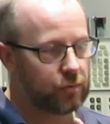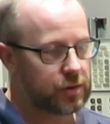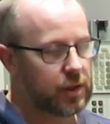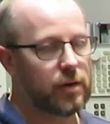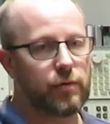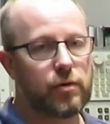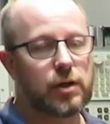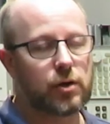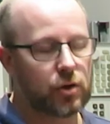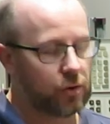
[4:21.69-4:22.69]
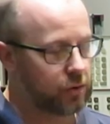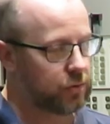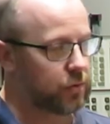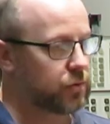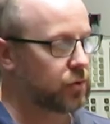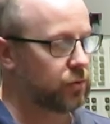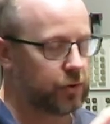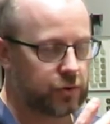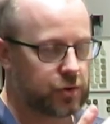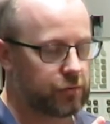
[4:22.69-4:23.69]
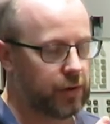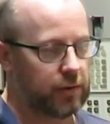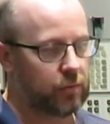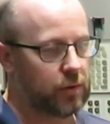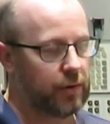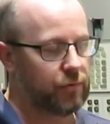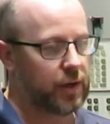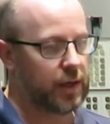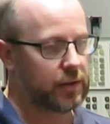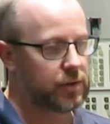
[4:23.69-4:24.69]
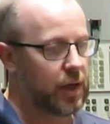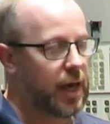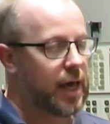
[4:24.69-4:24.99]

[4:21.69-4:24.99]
your receiver, in your goggles or your screen or whatever it is,